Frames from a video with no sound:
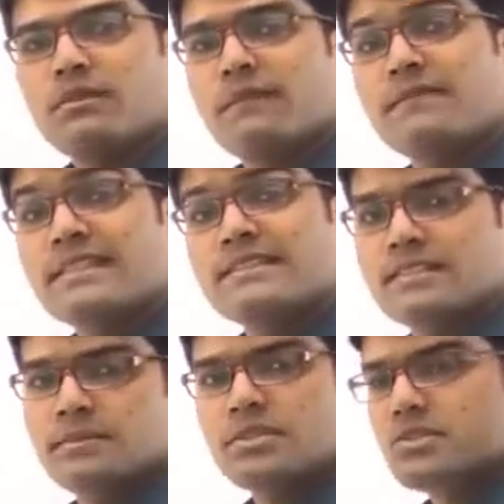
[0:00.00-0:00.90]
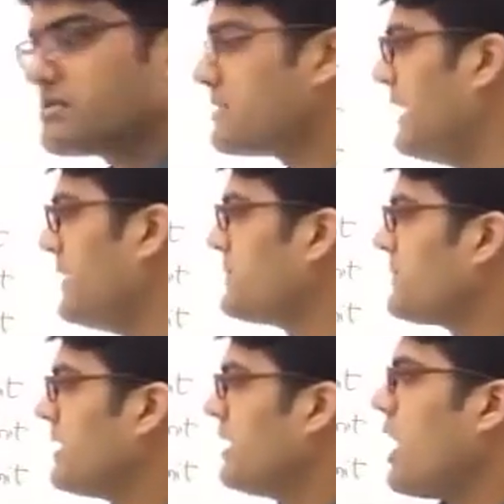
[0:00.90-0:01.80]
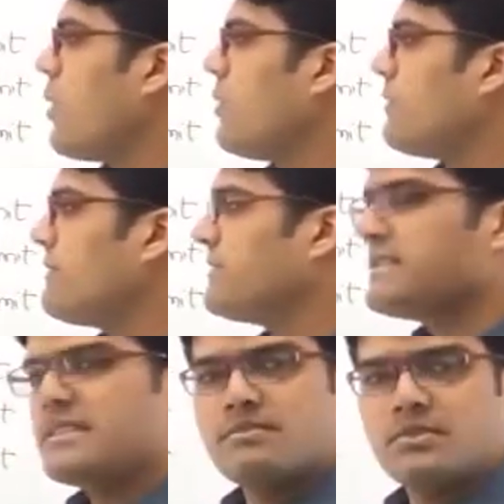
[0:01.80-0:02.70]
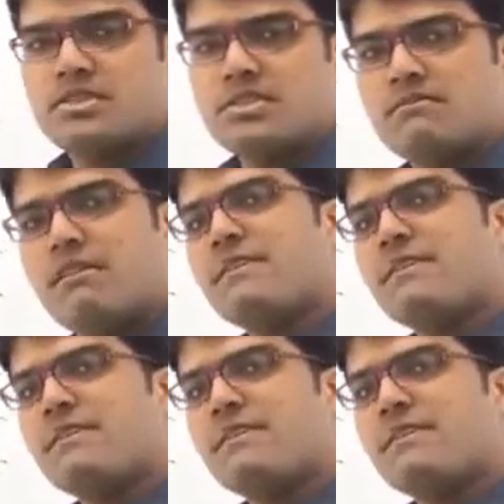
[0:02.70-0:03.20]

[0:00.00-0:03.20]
fifth and sixth positions right fifth and sixth positions were